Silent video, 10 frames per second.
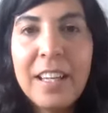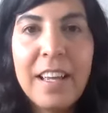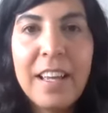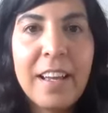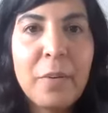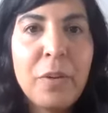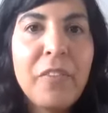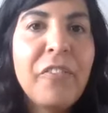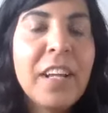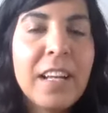and we
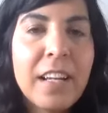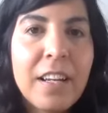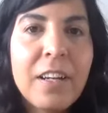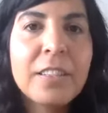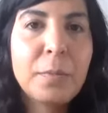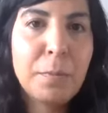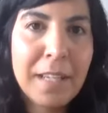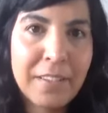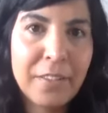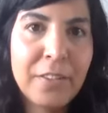feel a lot
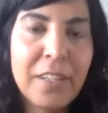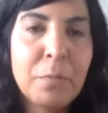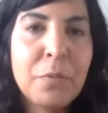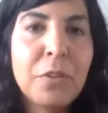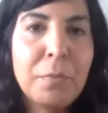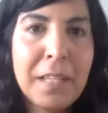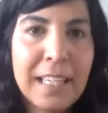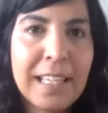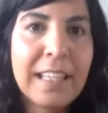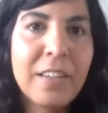better and more
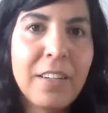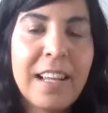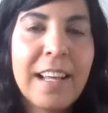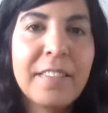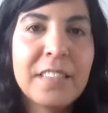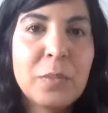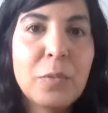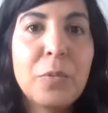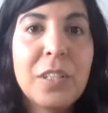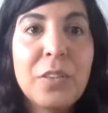meaning in our lives
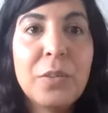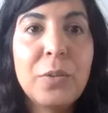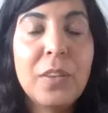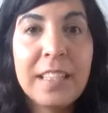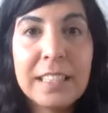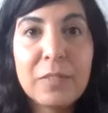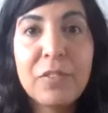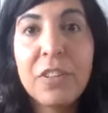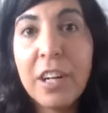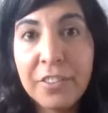when we do things
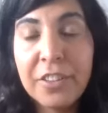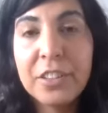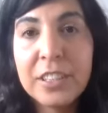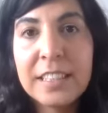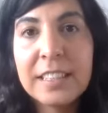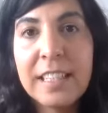for others.